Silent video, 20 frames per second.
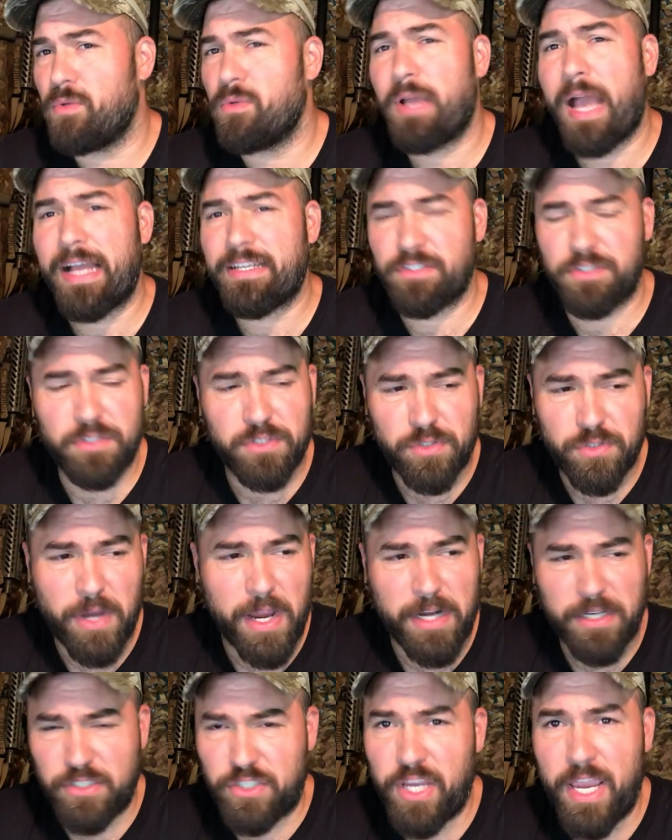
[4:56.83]
guys are just
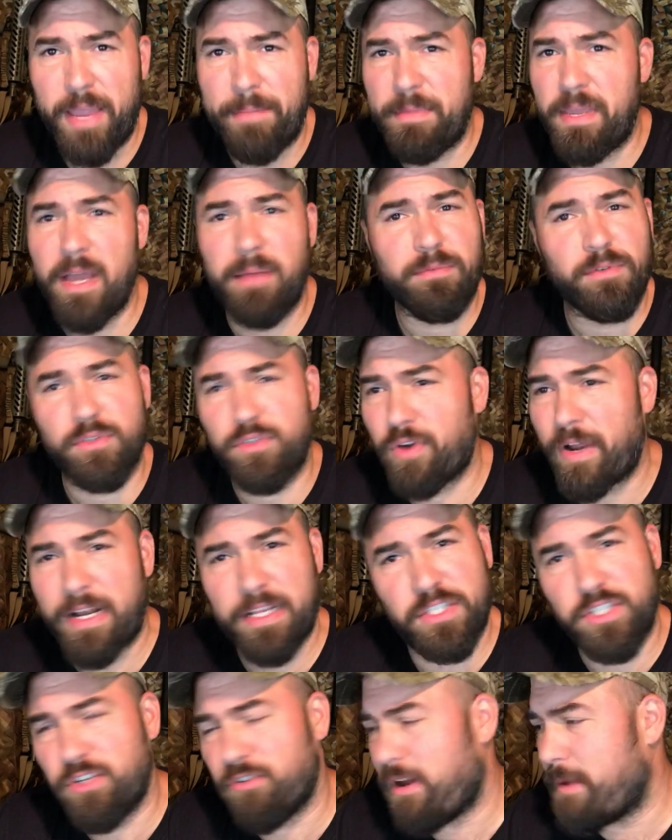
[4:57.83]
trying to jam me up. You're trying
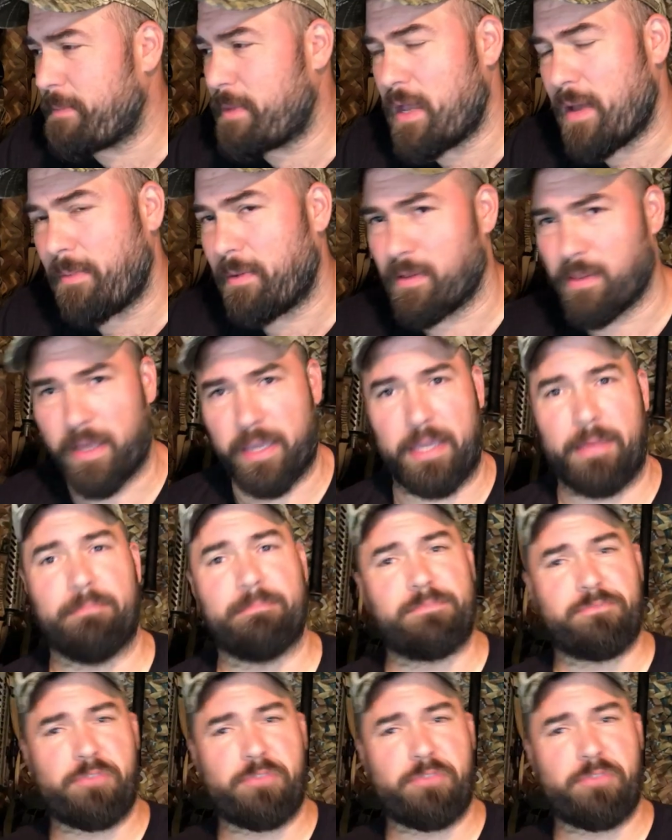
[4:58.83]
to trip me up. And like, he